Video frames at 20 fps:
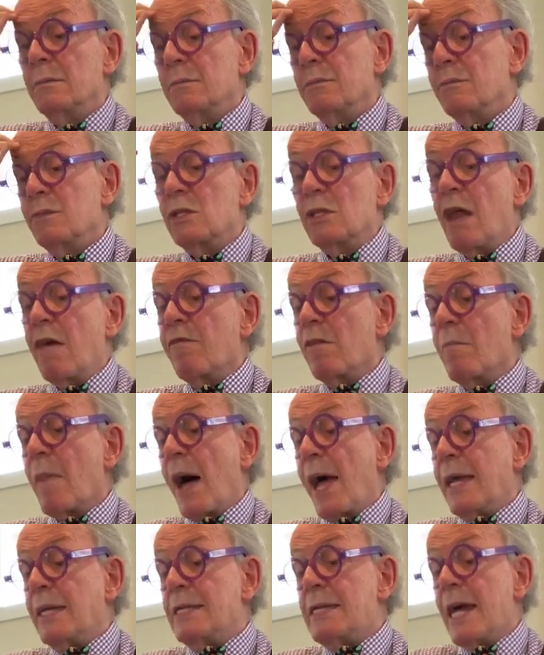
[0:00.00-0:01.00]
It's never
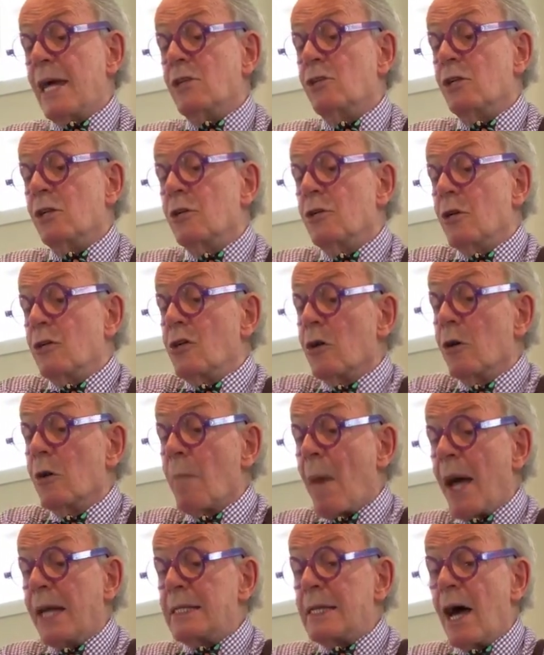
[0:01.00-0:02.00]
my intention to turn
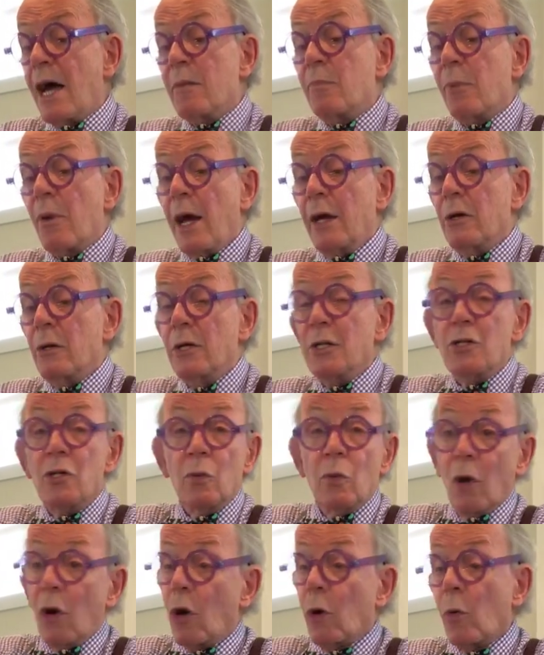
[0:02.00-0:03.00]
my typewriter
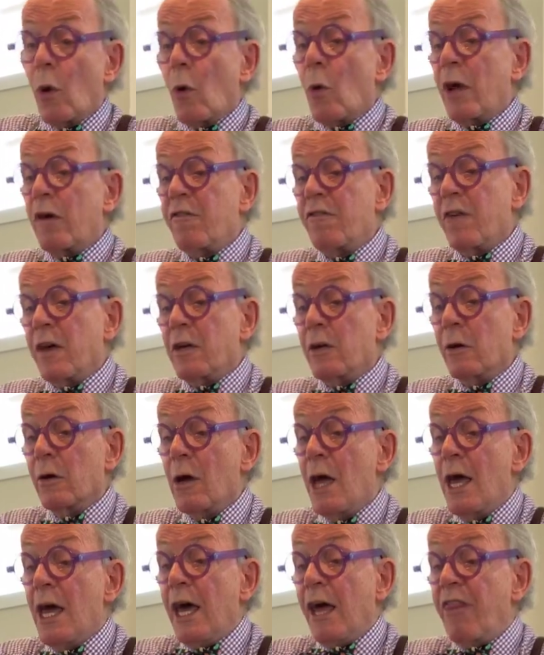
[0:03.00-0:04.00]
into a heroic figure.
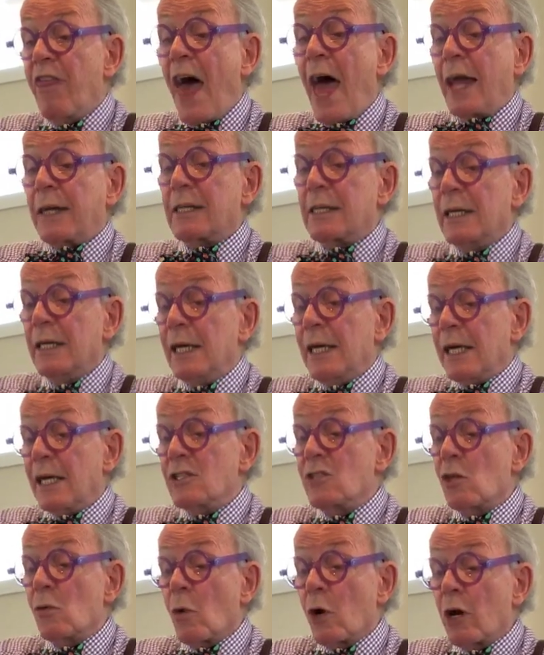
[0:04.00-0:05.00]
That
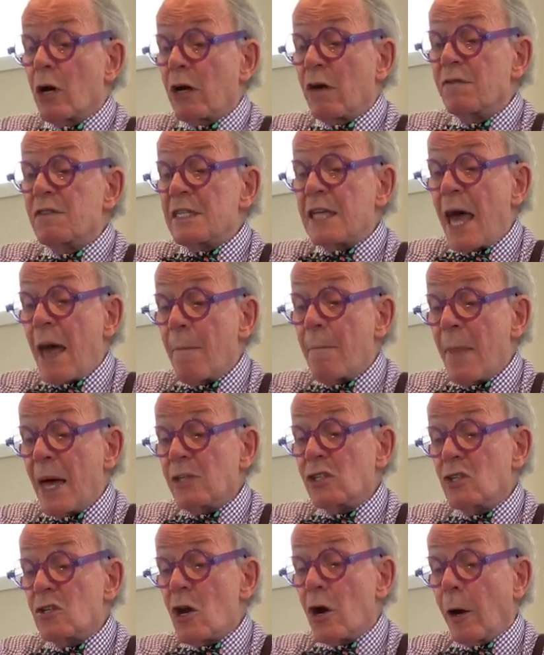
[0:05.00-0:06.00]
is the work of Sam
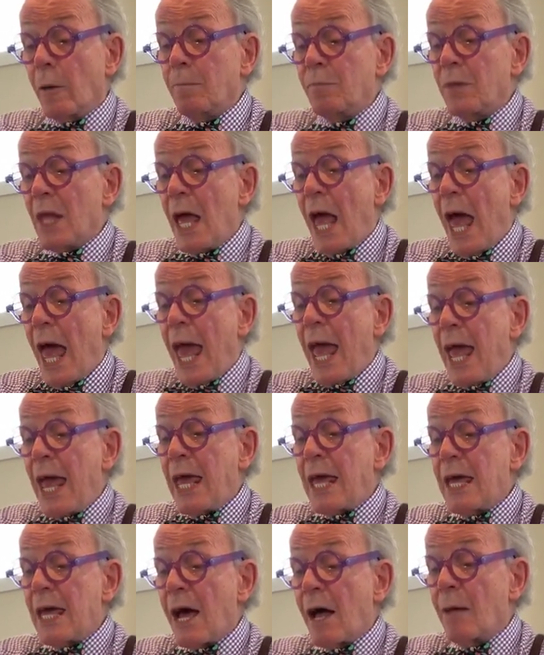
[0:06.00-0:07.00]
Messner,
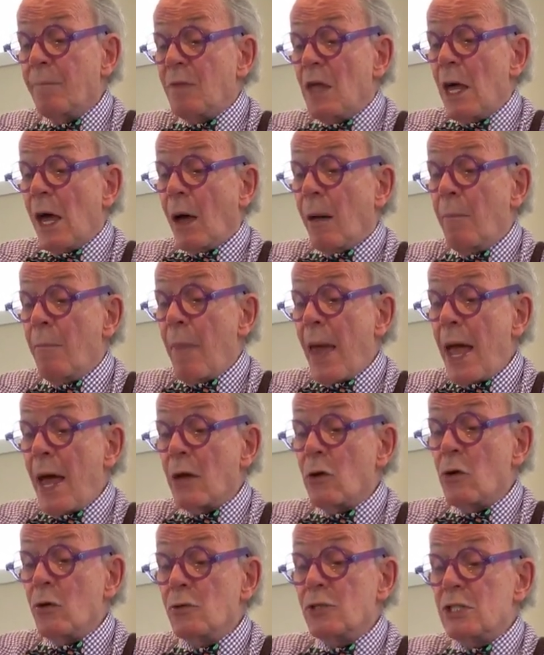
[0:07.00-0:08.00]
a man
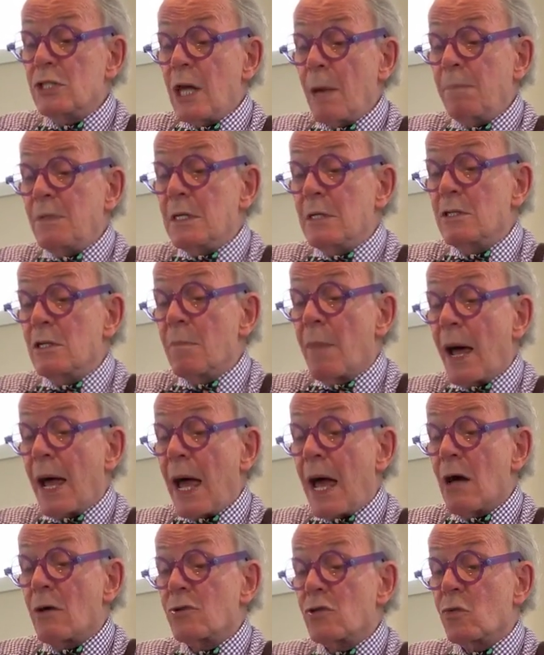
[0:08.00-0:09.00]
who stepped into my
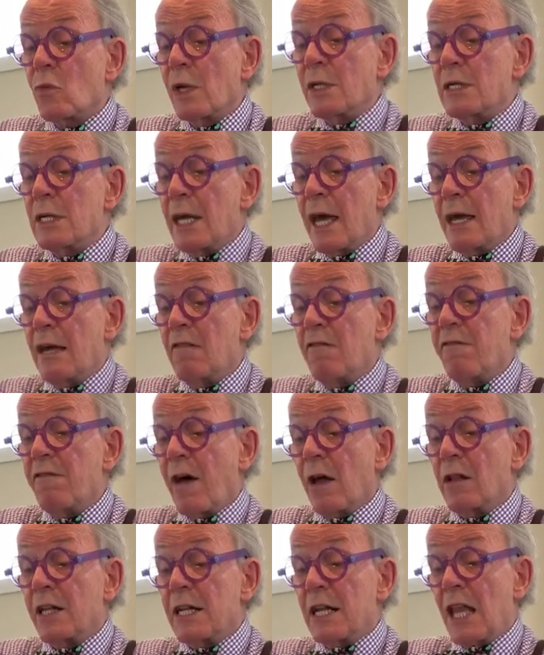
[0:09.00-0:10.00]
house one day and
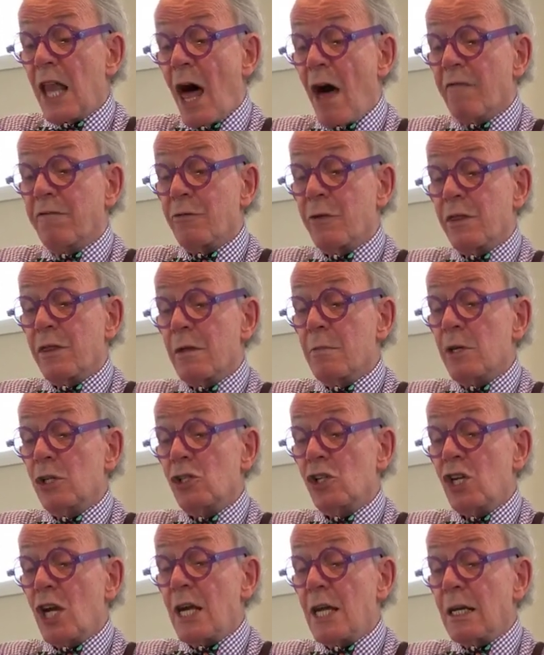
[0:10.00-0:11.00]
fell in love with the
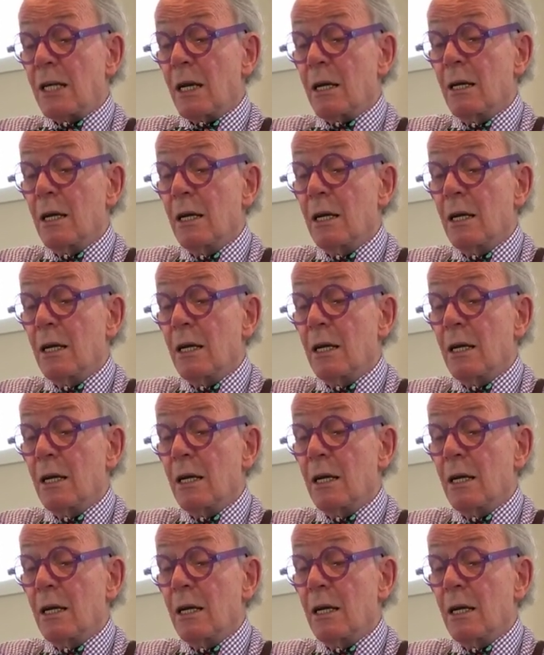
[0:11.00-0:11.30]
machine.